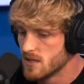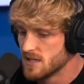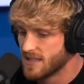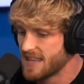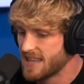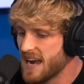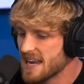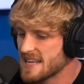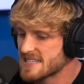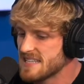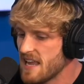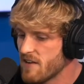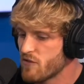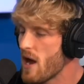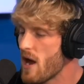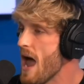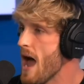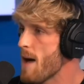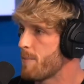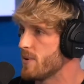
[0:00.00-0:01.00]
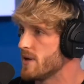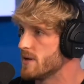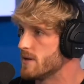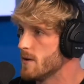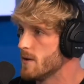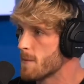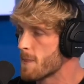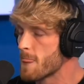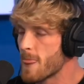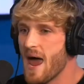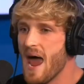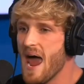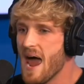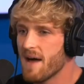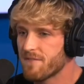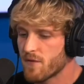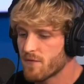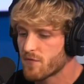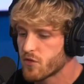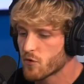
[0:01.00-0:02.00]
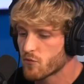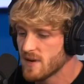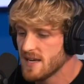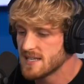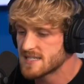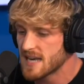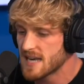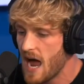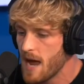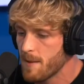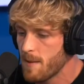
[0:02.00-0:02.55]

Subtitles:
That has never happened. Half of the reason I'm